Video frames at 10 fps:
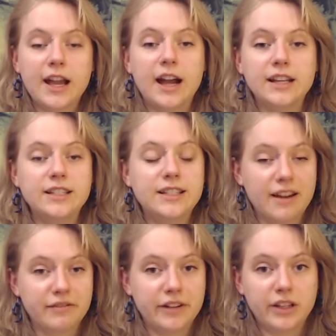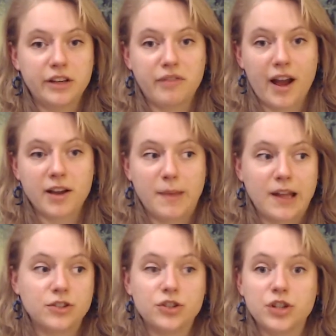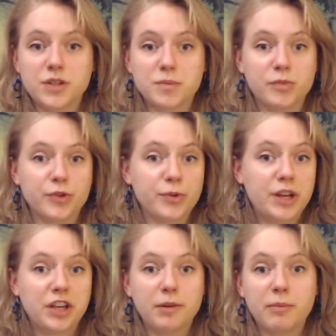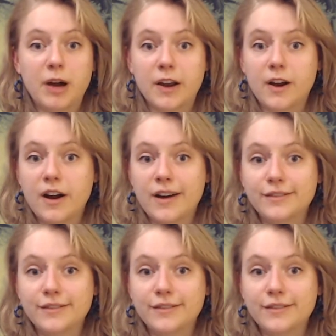I definitely recommend just brewing your butt off,